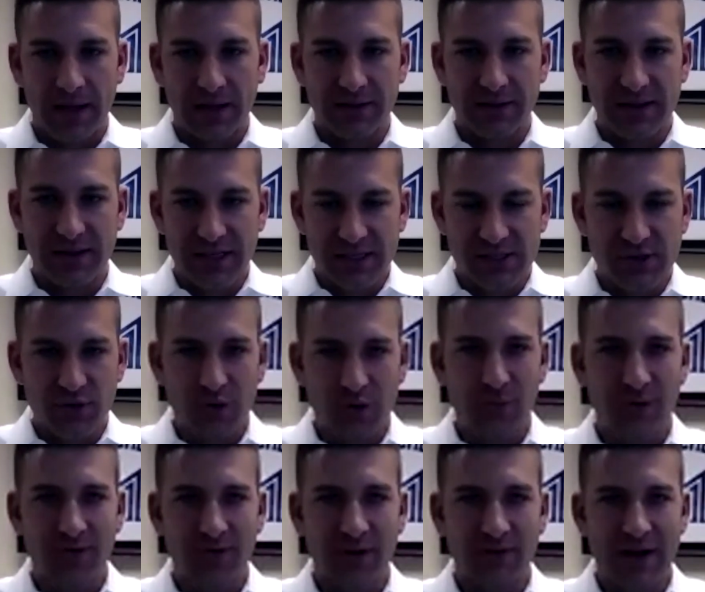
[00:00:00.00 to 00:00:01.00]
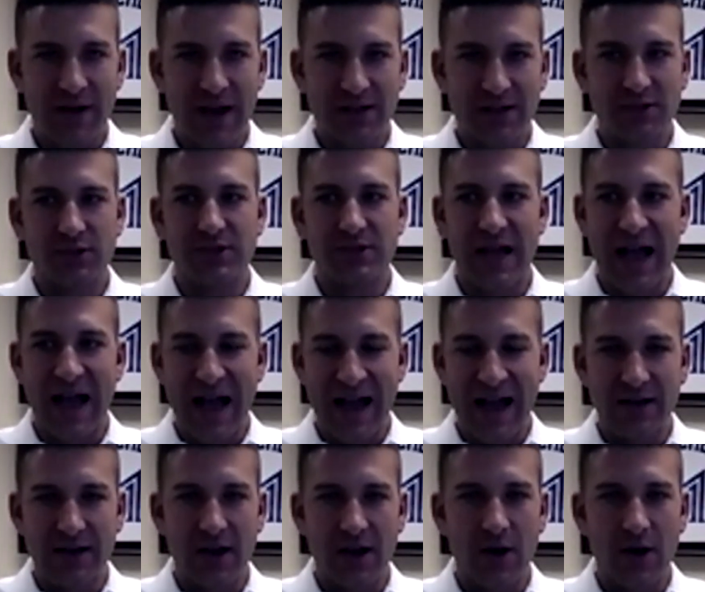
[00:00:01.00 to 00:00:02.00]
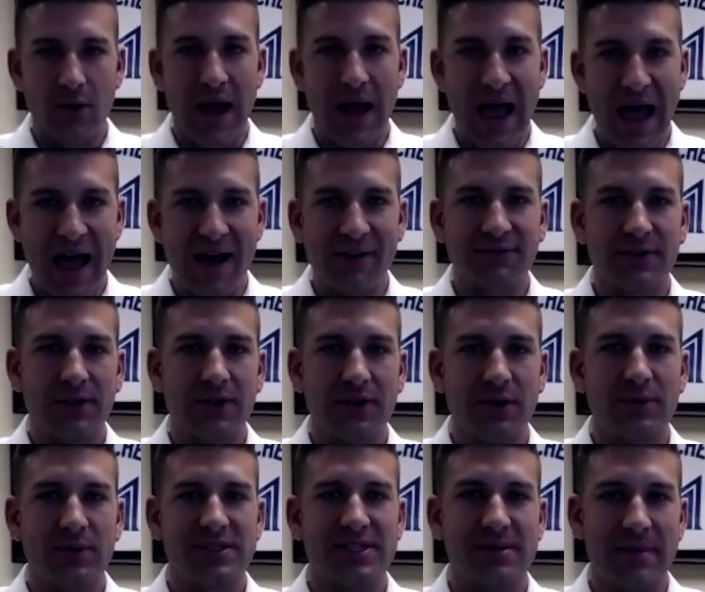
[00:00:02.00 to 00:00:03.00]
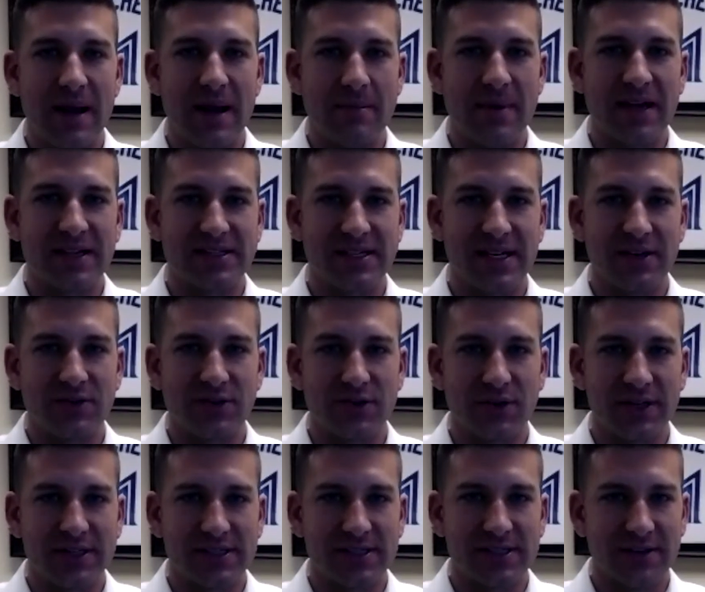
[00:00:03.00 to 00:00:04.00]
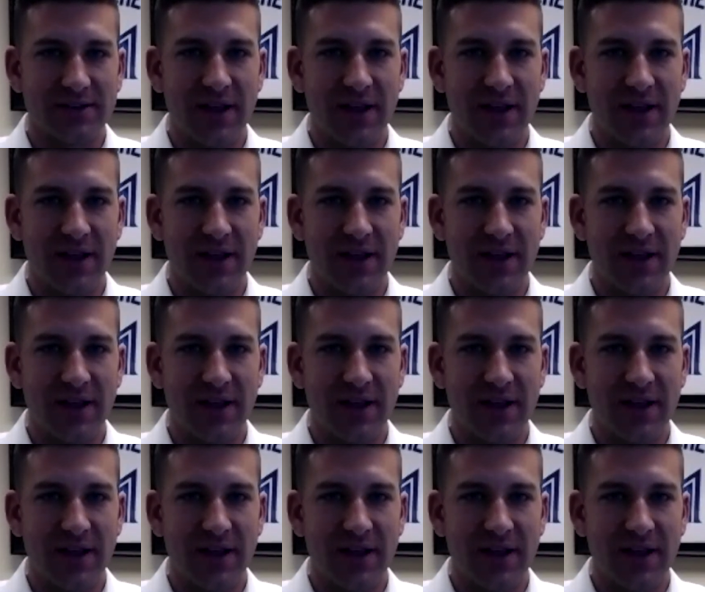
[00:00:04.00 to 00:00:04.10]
this group of advisors I know have to do what's in my best interest.